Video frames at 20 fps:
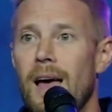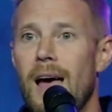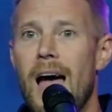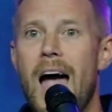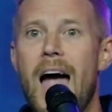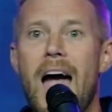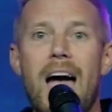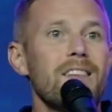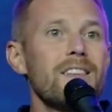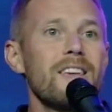
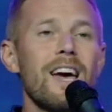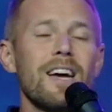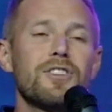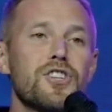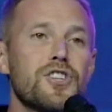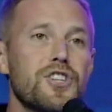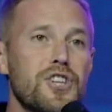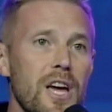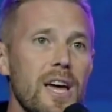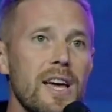And yet
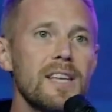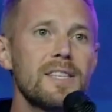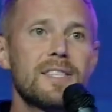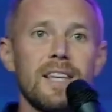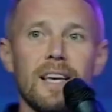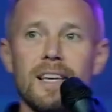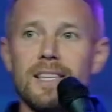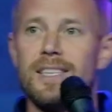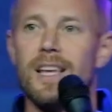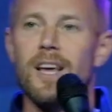
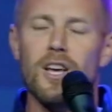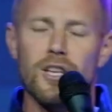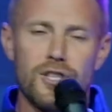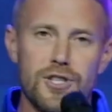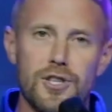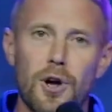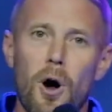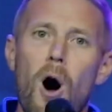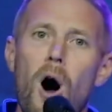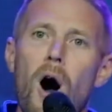Jesus
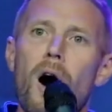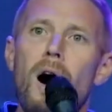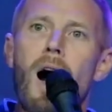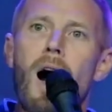saw